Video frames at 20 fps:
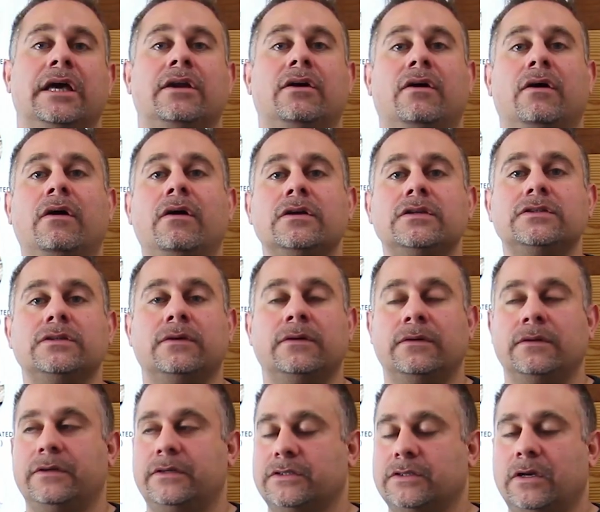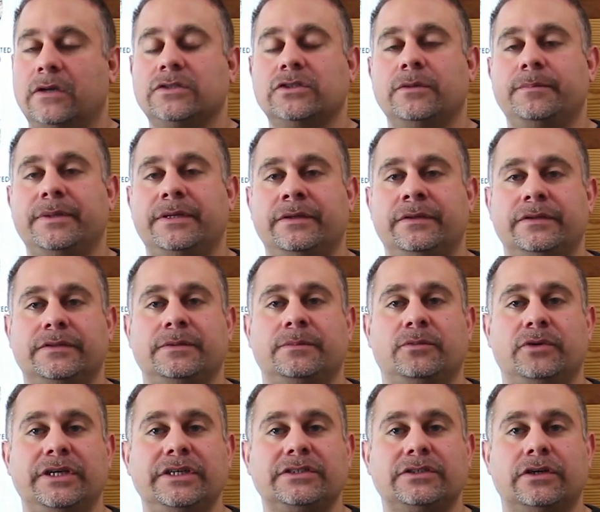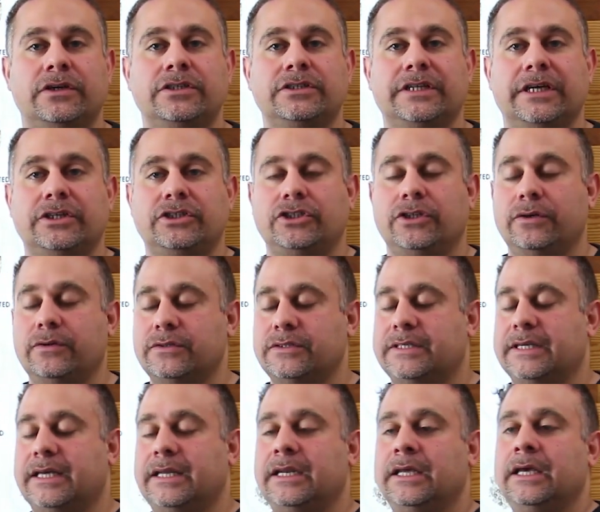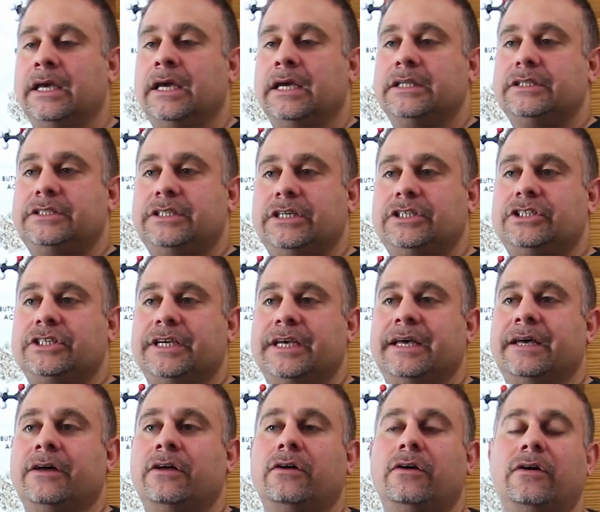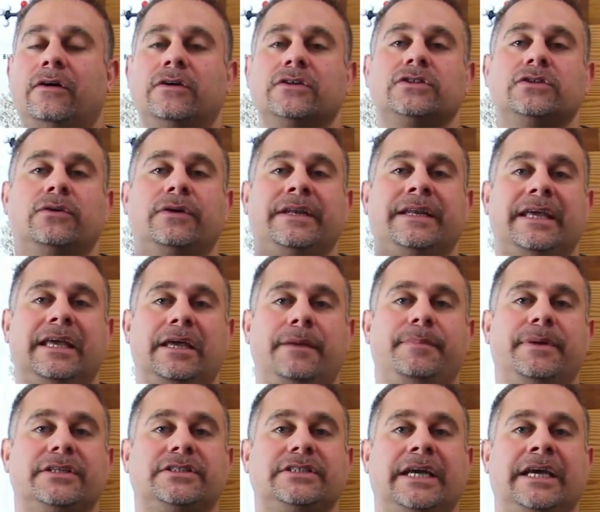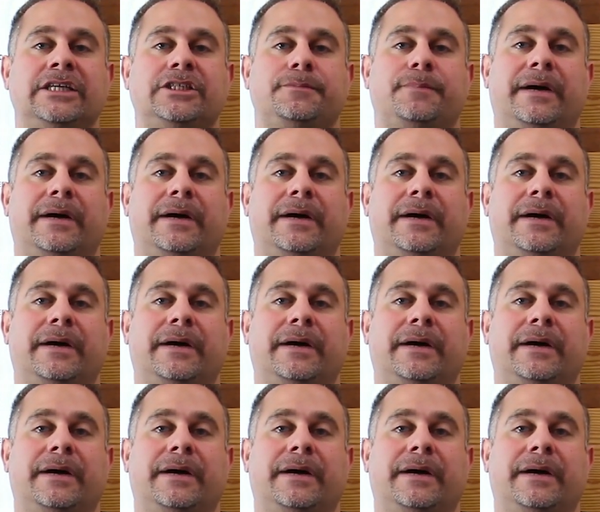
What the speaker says: There's also been some research that shows that DGL also inhibits H.